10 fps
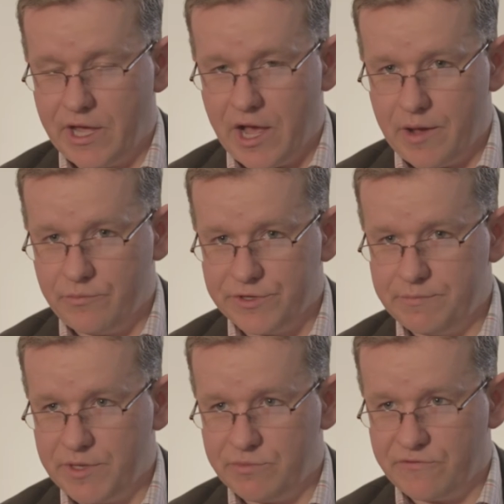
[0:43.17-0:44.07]
Um, with
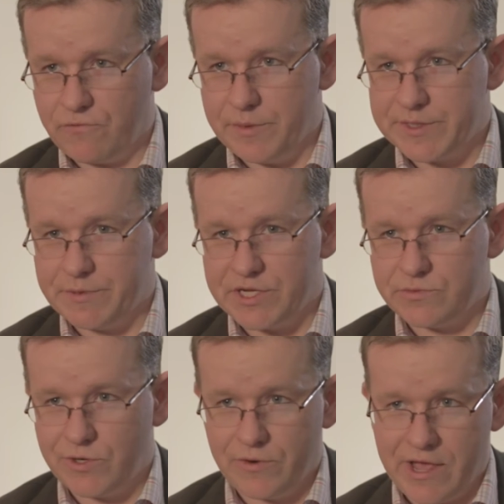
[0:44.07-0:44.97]
it being
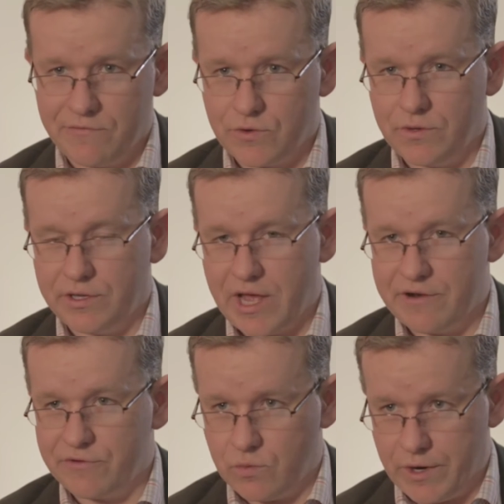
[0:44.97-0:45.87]
performance-based, we don't have a, a,
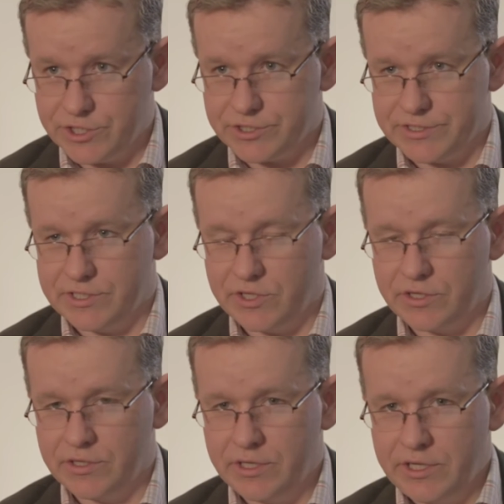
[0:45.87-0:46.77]
lot of equations in the
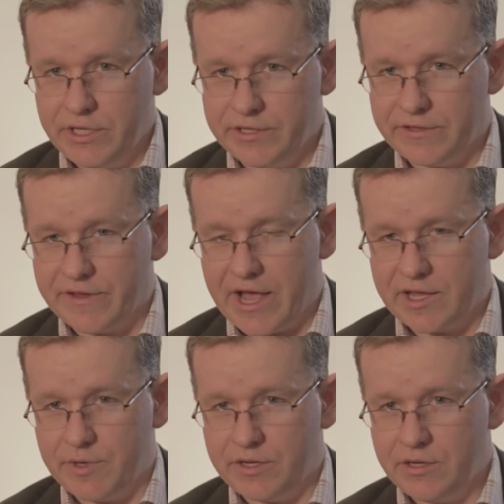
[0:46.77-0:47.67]
in the
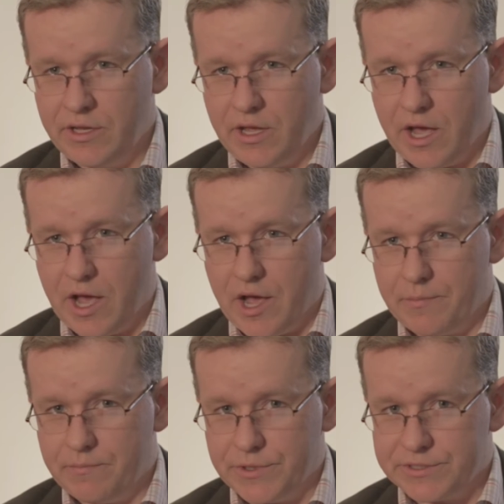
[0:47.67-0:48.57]
document,
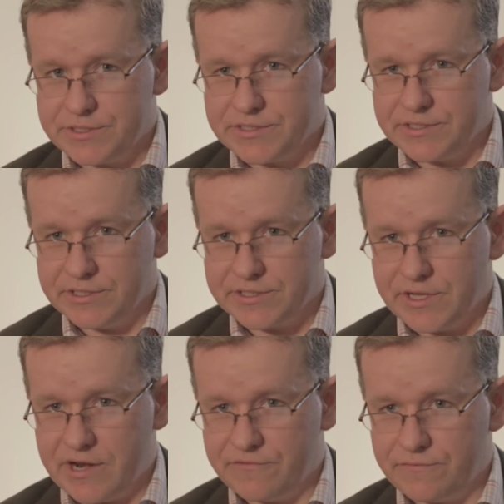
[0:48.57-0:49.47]
um, but it's, it's, a
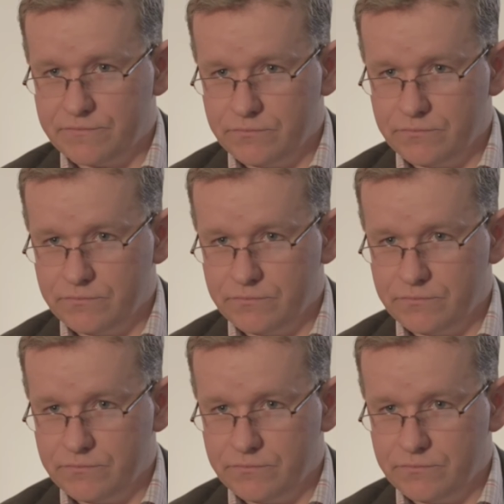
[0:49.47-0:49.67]
lot of